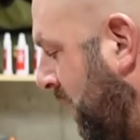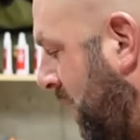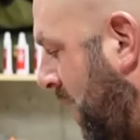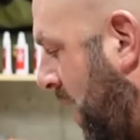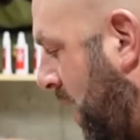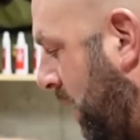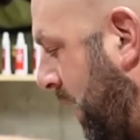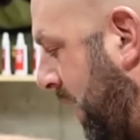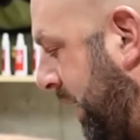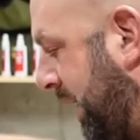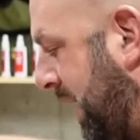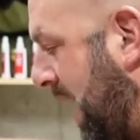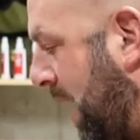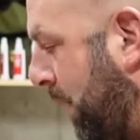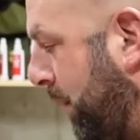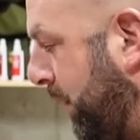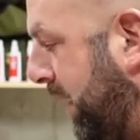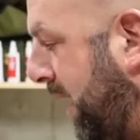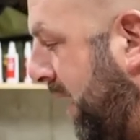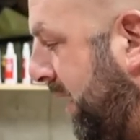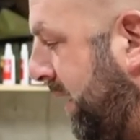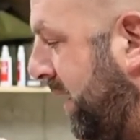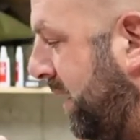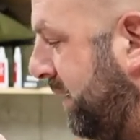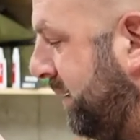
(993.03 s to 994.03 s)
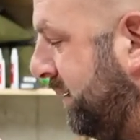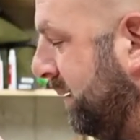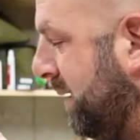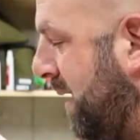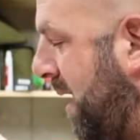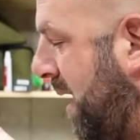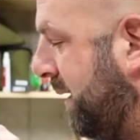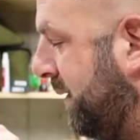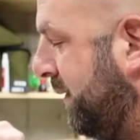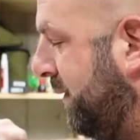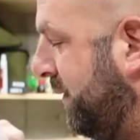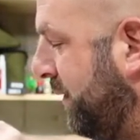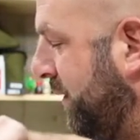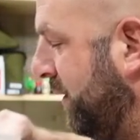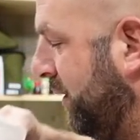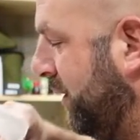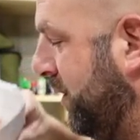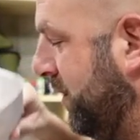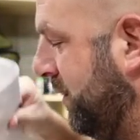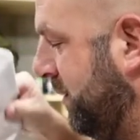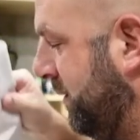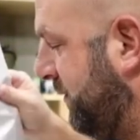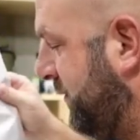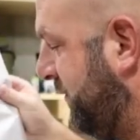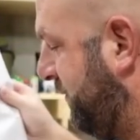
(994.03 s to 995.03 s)
All right, now we're getting into, like, the
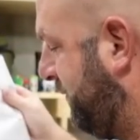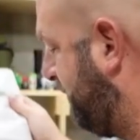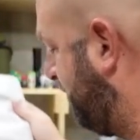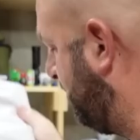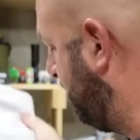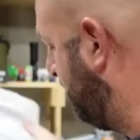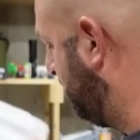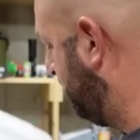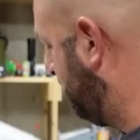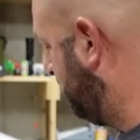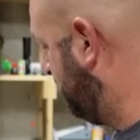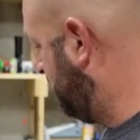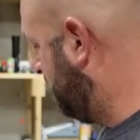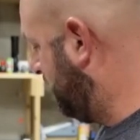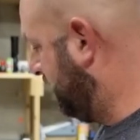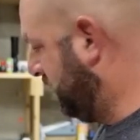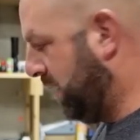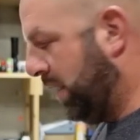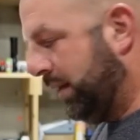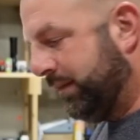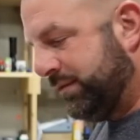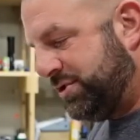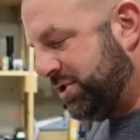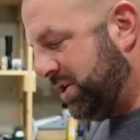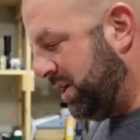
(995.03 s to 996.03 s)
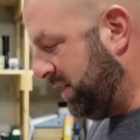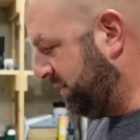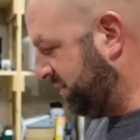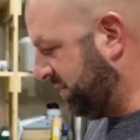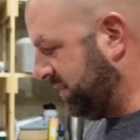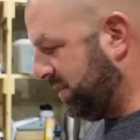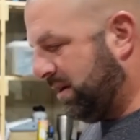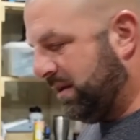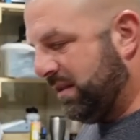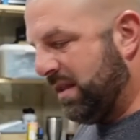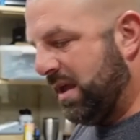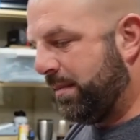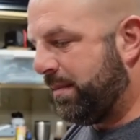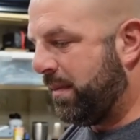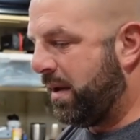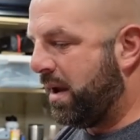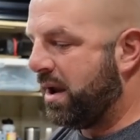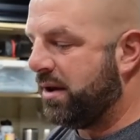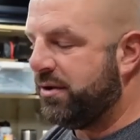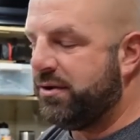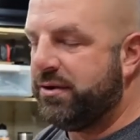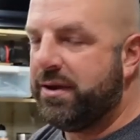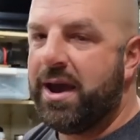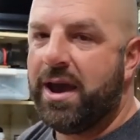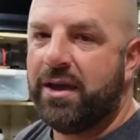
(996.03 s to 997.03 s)
goods. Love jigs and all that,
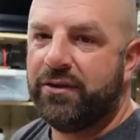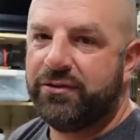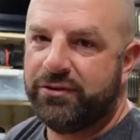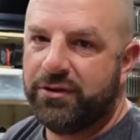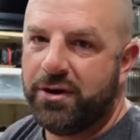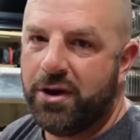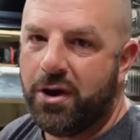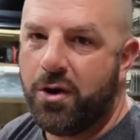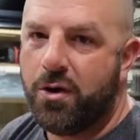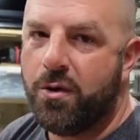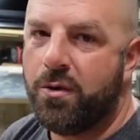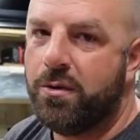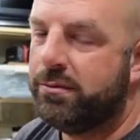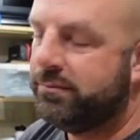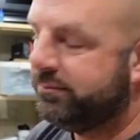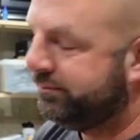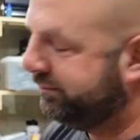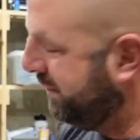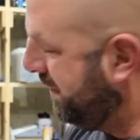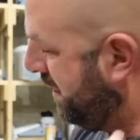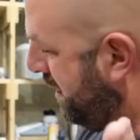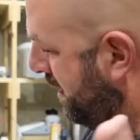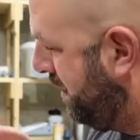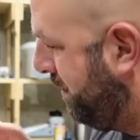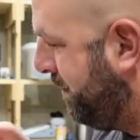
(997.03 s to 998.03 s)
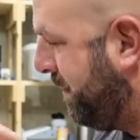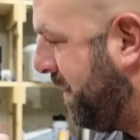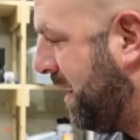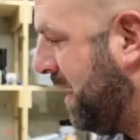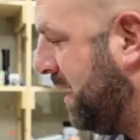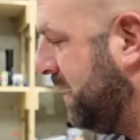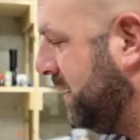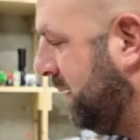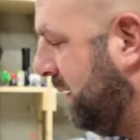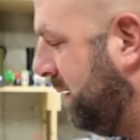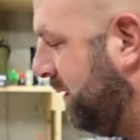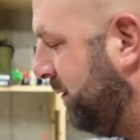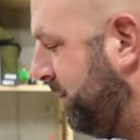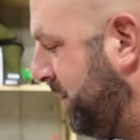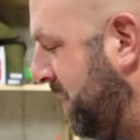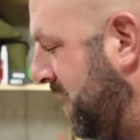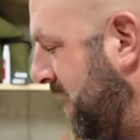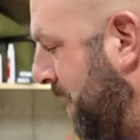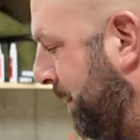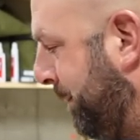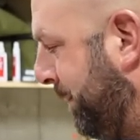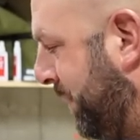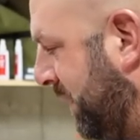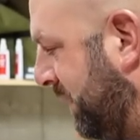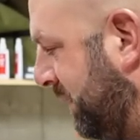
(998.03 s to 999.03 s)
man. You guys know, man, I love me
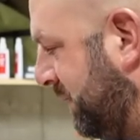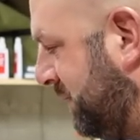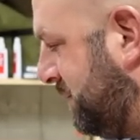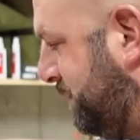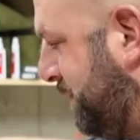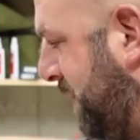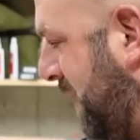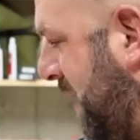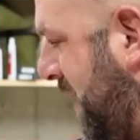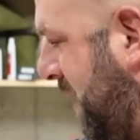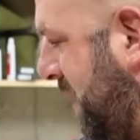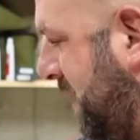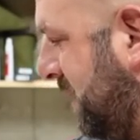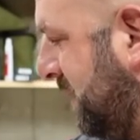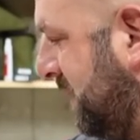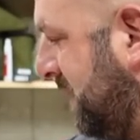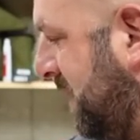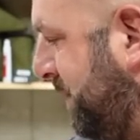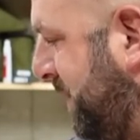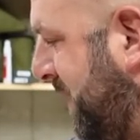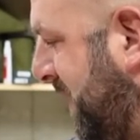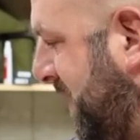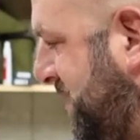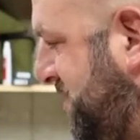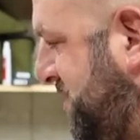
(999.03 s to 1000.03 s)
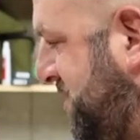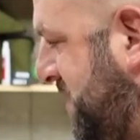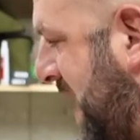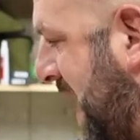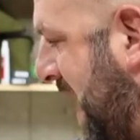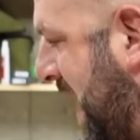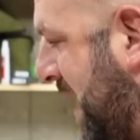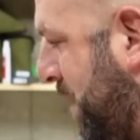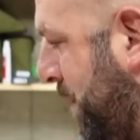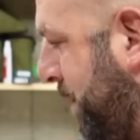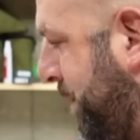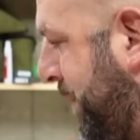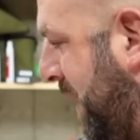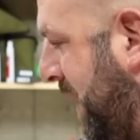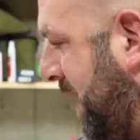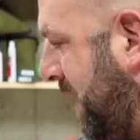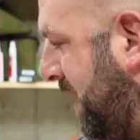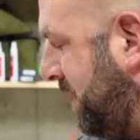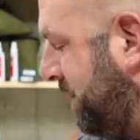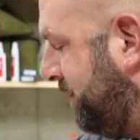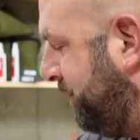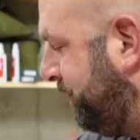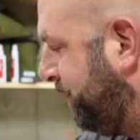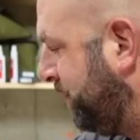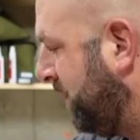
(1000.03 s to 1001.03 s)
a buzz bait. I love me a chatter
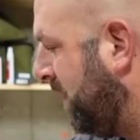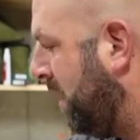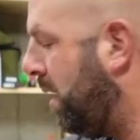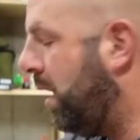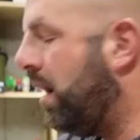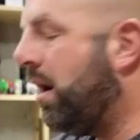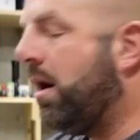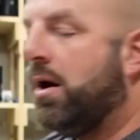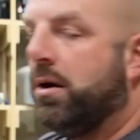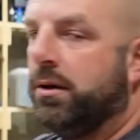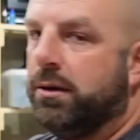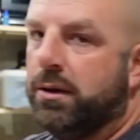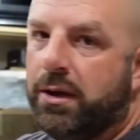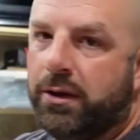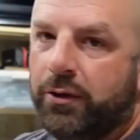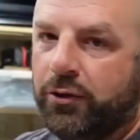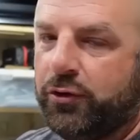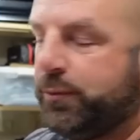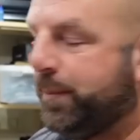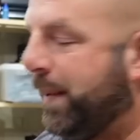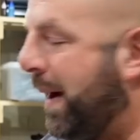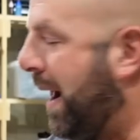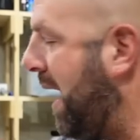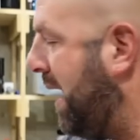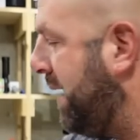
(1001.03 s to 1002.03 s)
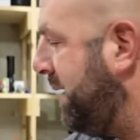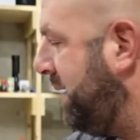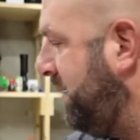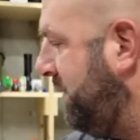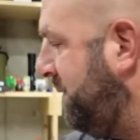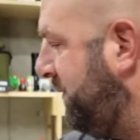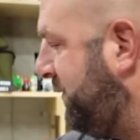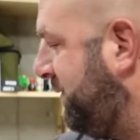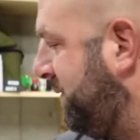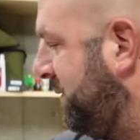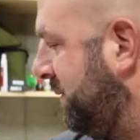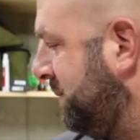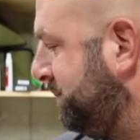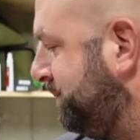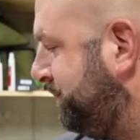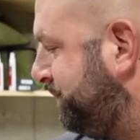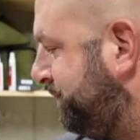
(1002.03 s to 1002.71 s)
bait. Oh, little spotties.